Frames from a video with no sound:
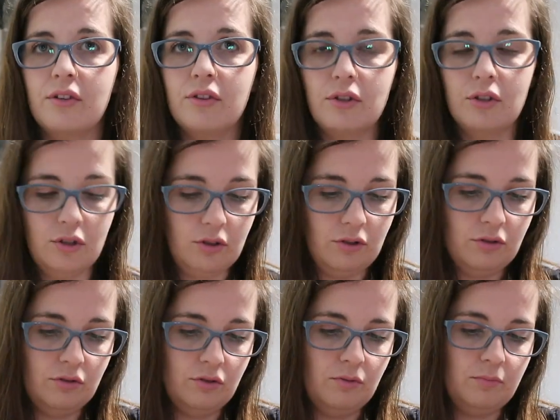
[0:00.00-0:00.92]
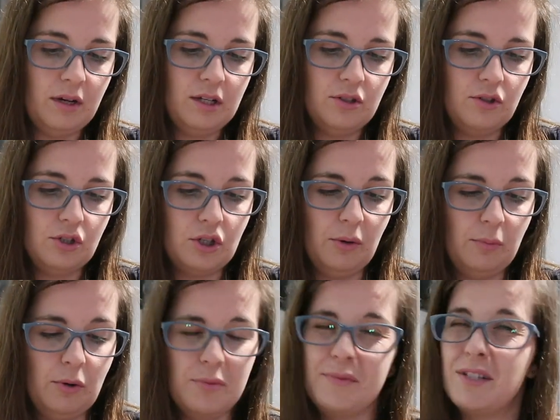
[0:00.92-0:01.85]
The pastry
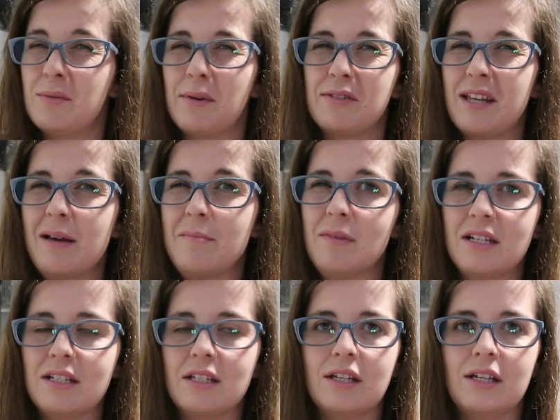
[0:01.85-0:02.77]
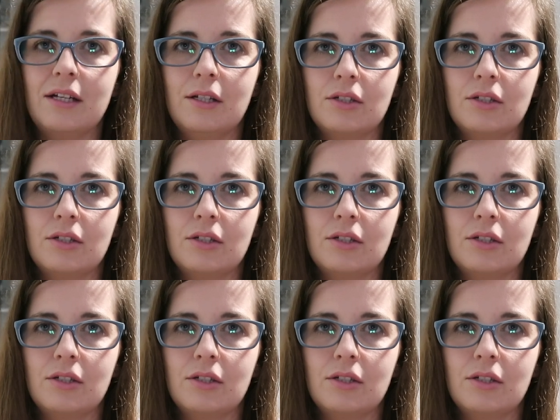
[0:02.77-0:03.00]
shop opens in about 10 minutes I think,